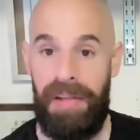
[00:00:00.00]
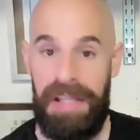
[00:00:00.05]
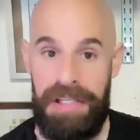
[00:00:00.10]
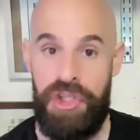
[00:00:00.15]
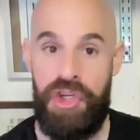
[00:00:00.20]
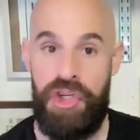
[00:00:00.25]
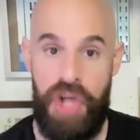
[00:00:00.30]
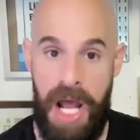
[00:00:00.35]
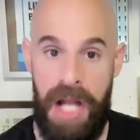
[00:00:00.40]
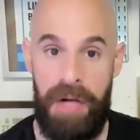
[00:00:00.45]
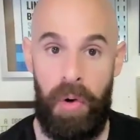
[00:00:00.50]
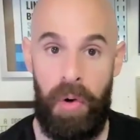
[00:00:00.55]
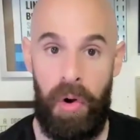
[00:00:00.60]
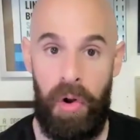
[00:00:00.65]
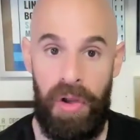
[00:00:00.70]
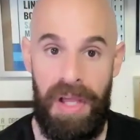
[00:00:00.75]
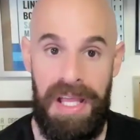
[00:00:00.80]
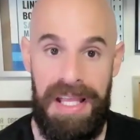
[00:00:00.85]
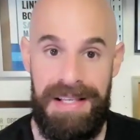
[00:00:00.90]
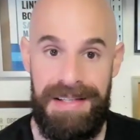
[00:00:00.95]
in
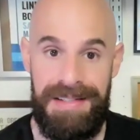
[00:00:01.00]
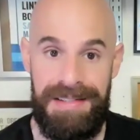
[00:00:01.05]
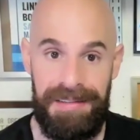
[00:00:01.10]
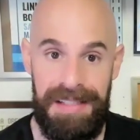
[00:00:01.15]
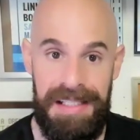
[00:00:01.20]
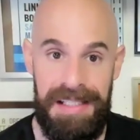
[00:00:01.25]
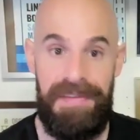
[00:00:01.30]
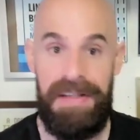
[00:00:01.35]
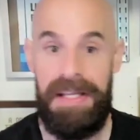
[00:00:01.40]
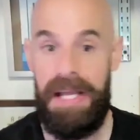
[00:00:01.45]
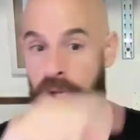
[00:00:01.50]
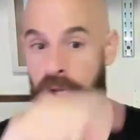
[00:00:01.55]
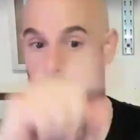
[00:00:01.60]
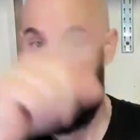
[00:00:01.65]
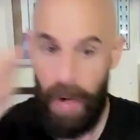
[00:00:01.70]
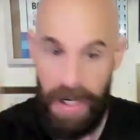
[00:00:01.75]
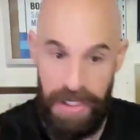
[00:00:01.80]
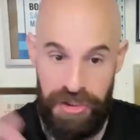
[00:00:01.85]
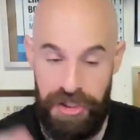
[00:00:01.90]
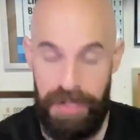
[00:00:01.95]
general is leaving a
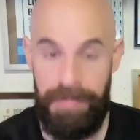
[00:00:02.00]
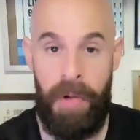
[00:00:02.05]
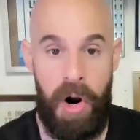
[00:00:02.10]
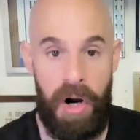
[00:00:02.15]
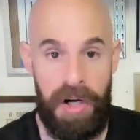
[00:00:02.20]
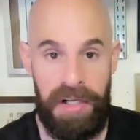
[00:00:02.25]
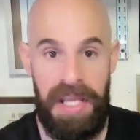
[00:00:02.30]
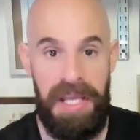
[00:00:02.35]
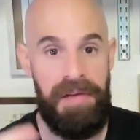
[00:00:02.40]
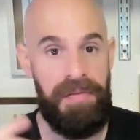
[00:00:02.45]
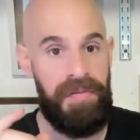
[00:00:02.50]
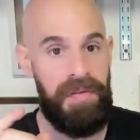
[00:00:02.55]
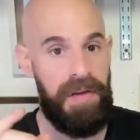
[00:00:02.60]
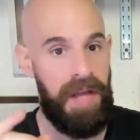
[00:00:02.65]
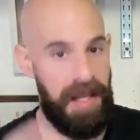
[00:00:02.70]
question mark, if,